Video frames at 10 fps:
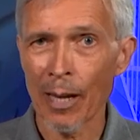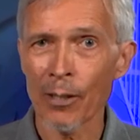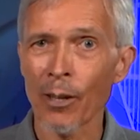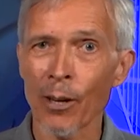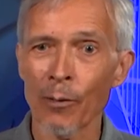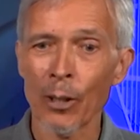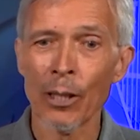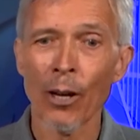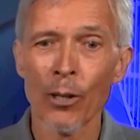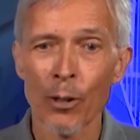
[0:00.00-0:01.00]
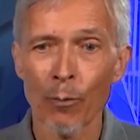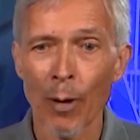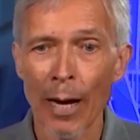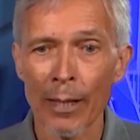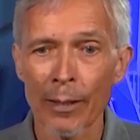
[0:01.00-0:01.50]
that's not a very large
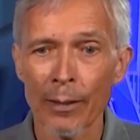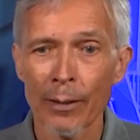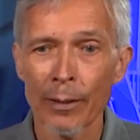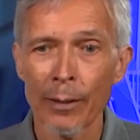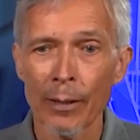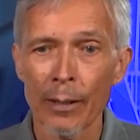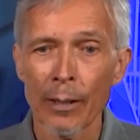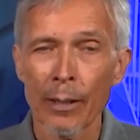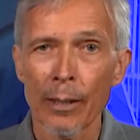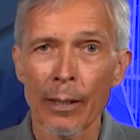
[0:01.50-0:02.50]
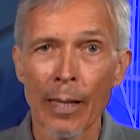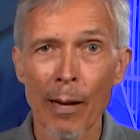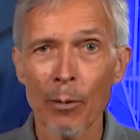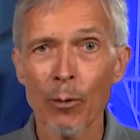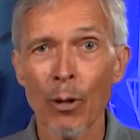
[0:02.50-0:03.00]
effect. The
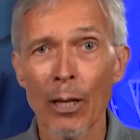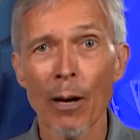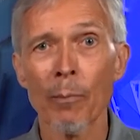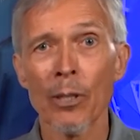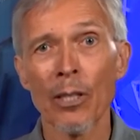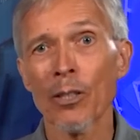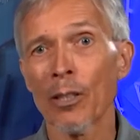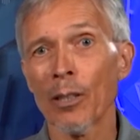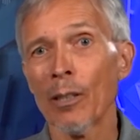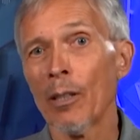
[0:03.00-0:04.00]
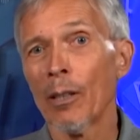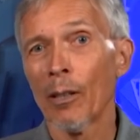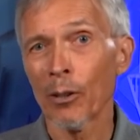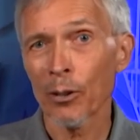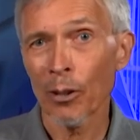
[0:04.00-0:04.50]
atmospheric composition
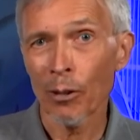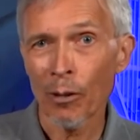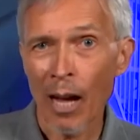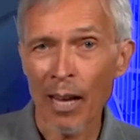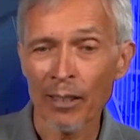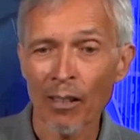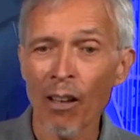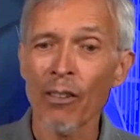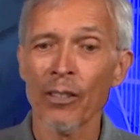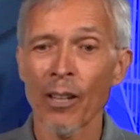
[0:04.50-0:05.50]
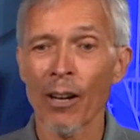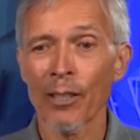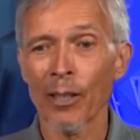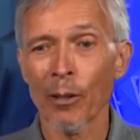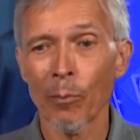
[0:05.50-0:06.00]
also has other
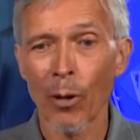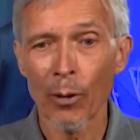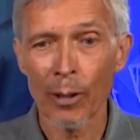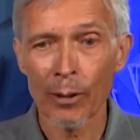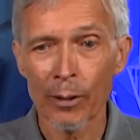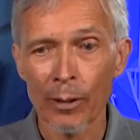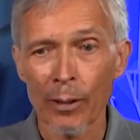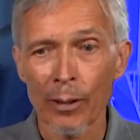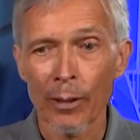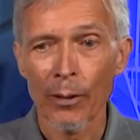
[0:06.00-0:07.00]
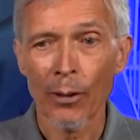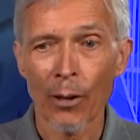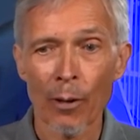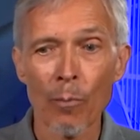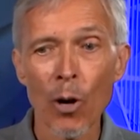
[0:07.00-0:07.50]
toxic components. There
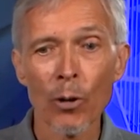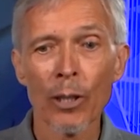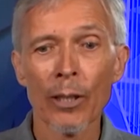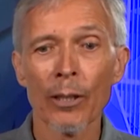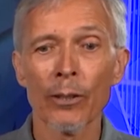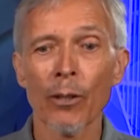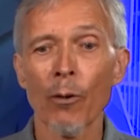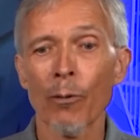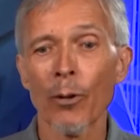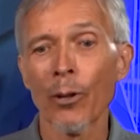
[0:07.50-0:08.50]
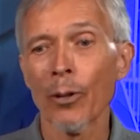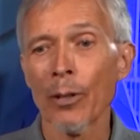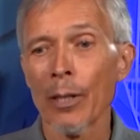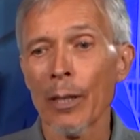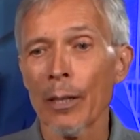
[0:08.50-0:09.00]
are ammonia, sulfur,
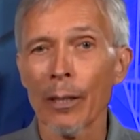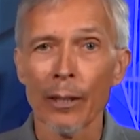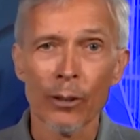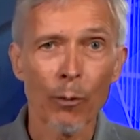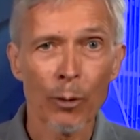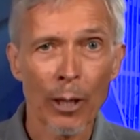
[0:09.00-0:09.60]
sulfur